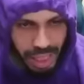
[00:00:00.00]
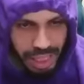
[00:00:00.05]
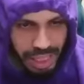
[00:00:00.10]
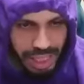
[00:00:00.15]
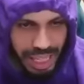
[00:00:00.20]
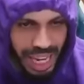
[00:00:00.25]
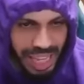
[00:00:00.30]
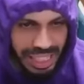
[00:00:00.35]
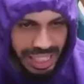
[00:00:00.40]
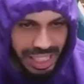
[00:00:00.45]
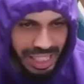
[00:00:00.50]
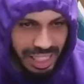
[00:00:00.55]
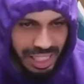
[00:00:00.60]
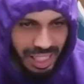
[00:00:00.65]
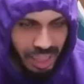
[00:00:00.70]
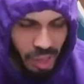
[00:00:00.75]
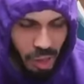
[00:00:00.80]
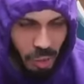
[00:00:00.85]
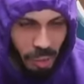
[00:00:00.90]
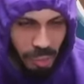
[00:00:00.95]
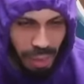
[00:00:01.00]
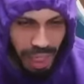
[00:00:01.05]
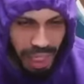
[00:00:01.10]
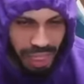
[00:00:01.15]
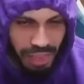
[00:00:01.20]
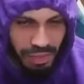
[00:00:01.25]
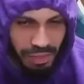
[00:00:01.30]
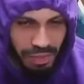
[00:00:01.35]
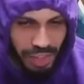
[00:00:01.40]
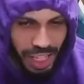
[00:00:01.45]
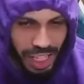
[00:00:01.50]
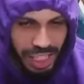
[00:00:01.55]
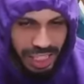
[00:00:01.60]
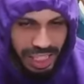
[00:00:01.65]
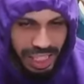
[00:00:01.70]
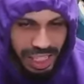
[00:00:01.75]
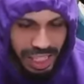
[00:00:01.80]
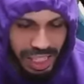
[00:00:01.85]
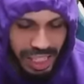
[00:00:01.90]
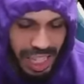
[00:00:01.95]
got this little pick and fade
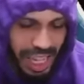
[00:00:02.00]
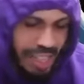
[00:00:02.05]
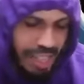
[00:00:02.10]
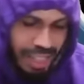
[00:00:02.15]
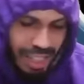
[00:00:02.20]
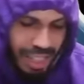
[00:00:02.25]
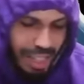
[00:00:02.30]
thing down.